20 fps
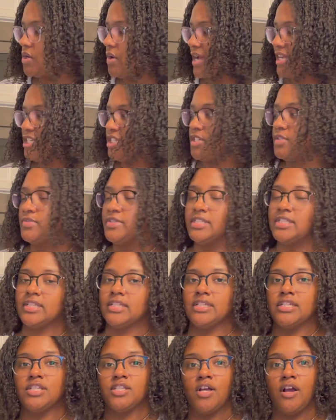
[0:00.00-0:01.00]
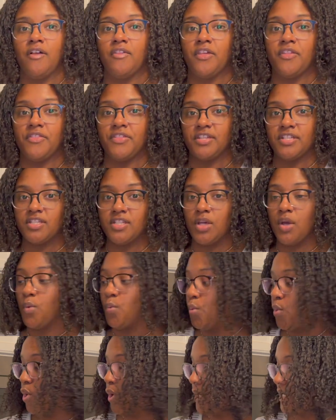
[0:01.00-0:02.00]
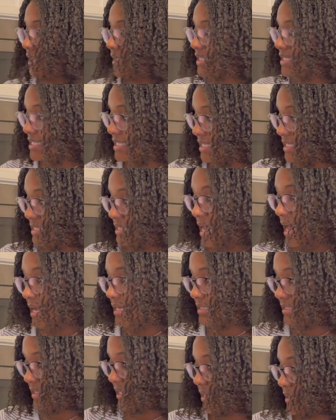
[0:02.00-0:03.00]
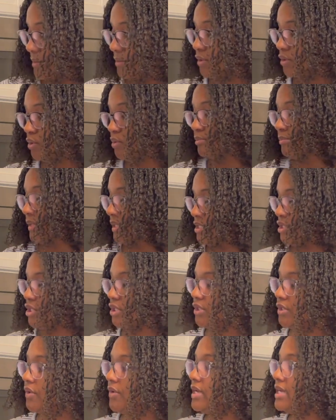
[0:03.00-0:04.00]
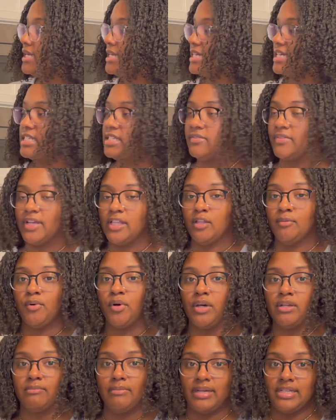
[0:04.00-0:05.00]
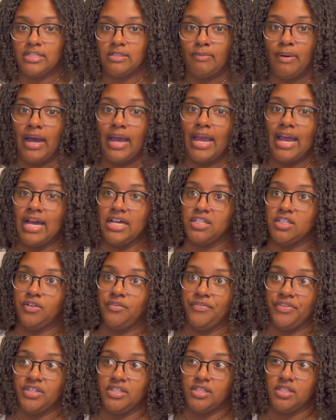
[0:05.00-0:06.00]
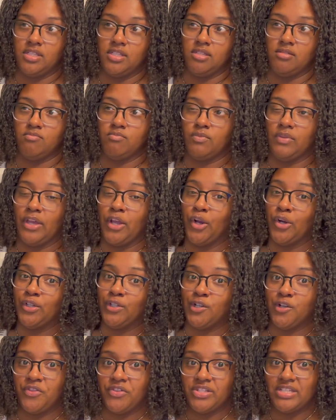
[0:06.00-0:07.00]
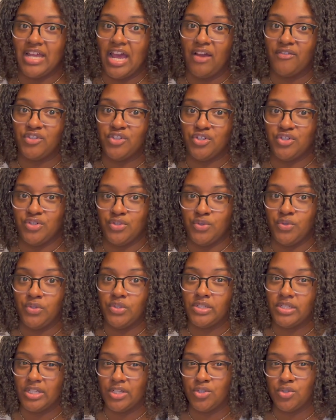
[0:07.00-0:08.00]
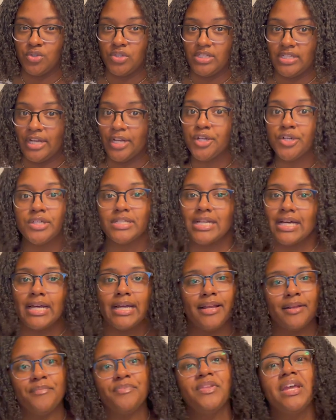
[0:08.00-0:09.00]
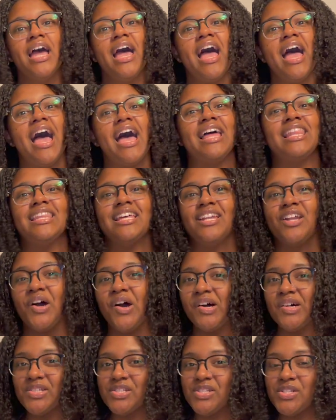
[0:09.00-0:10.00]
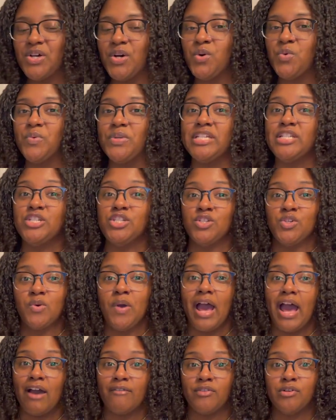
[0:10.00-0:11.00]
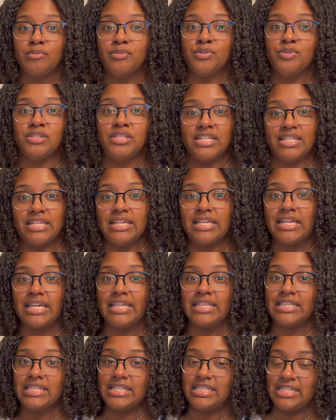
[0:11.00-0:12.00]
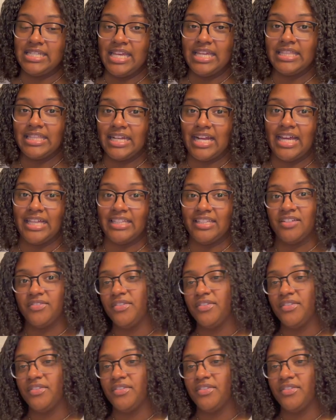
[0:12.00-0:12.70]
I just recently saw that this exact like little bundle is available on Best Buy as of this, like earlier this afternoon, Central Standard Time. And then also we do have a boutique in the state that I live